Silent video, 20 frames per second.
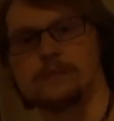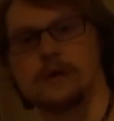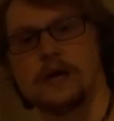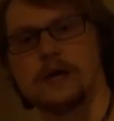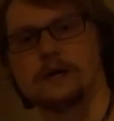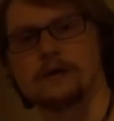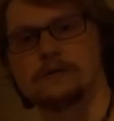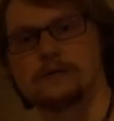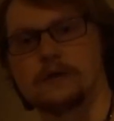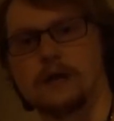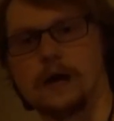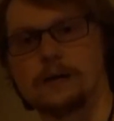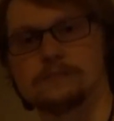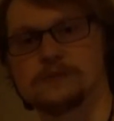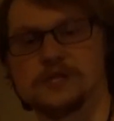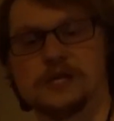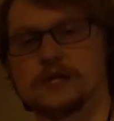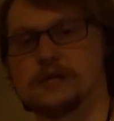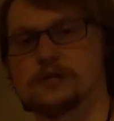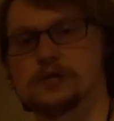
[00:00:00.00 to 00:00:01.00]
And I'm
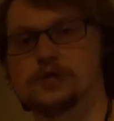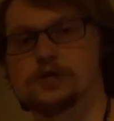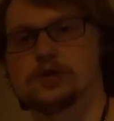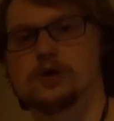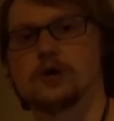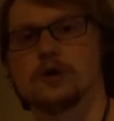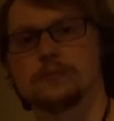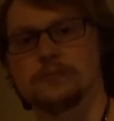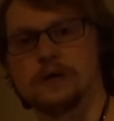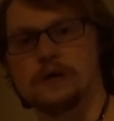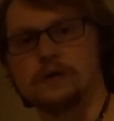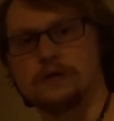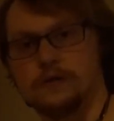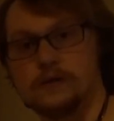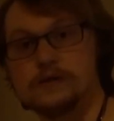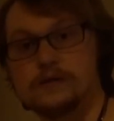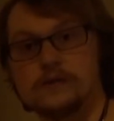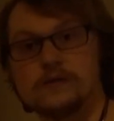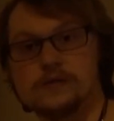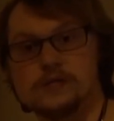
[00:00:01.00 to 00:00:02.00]
saying should,
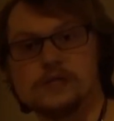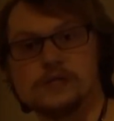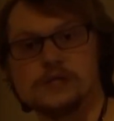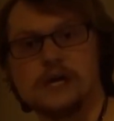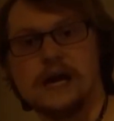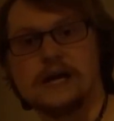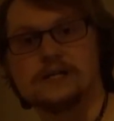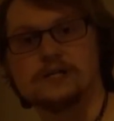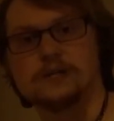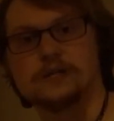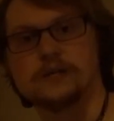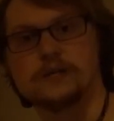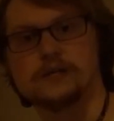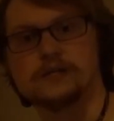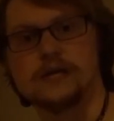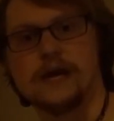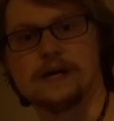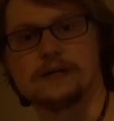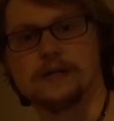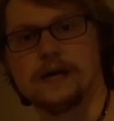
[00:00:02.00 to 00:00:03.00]
but this is actually
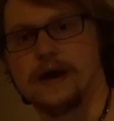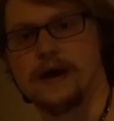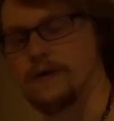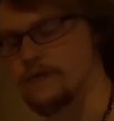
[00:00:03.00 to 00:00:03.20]
exactly how